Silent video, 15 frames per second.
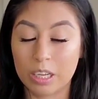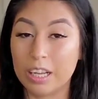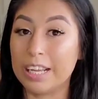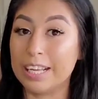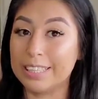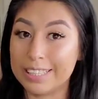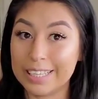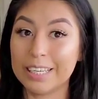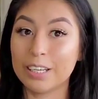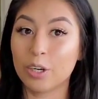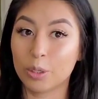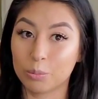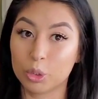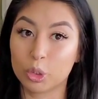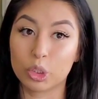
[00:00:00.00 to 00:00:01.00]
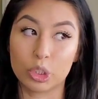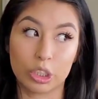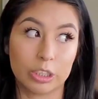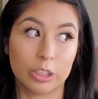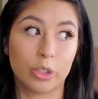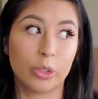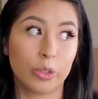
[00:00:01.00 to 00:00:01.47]
it did almost
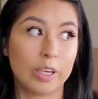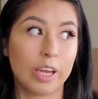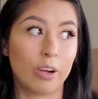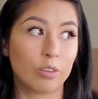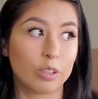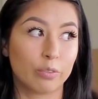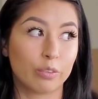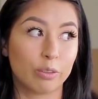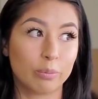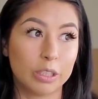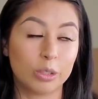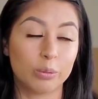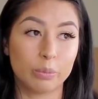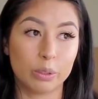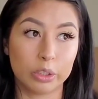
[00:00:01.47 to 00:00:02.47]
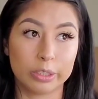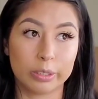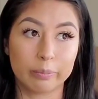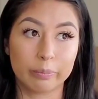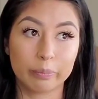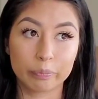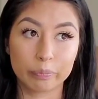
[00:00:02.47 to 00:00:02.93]
took a whole hour for me to push
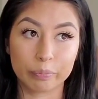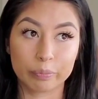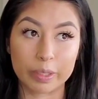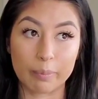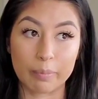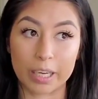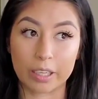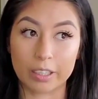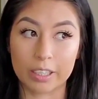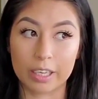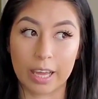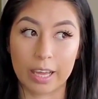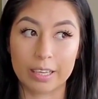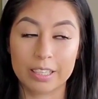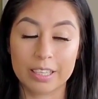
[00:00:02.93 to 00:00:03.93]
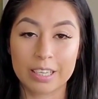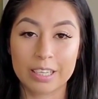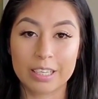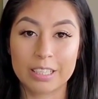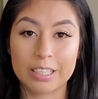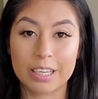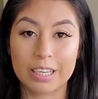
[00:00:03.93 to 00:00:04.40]
him. I'm not gonna lie.
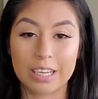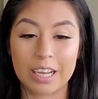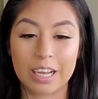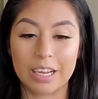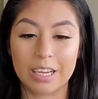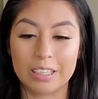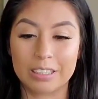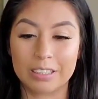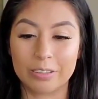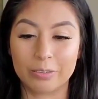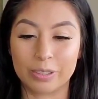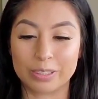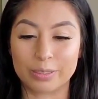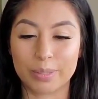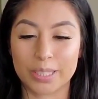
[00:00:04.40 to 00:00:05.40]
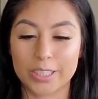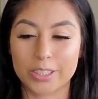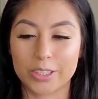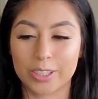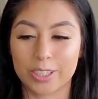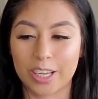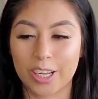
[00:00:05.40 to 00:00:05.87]
And once my
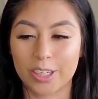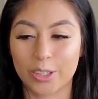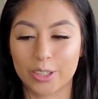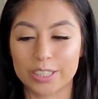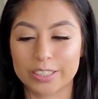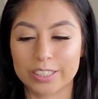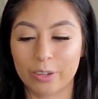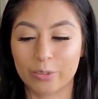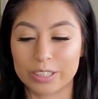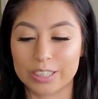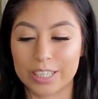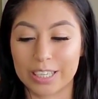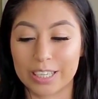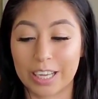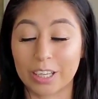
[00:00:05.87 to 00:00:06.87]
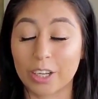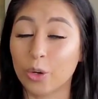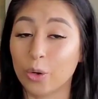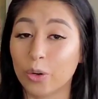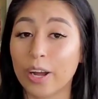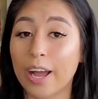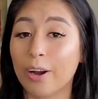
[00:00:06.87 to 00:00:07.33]
sister-in-law noticed that it was taking like a
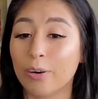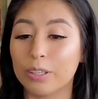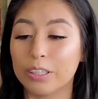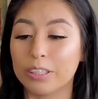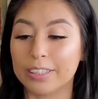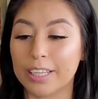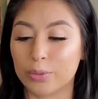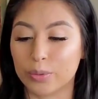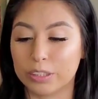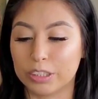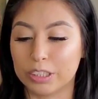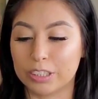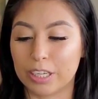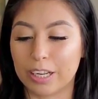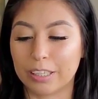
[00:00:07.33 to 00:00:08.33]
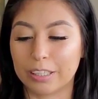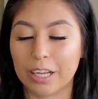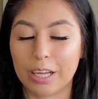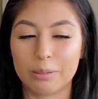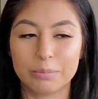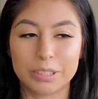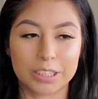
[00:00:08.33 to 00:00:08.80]
whole hour, that's when she's like,
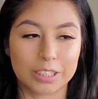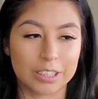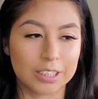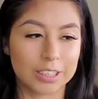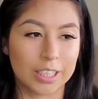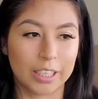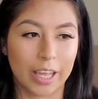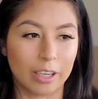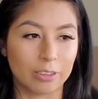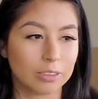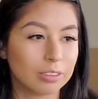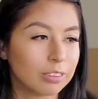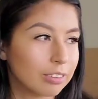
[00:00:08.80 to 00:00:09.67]
I'm just gonna sit down.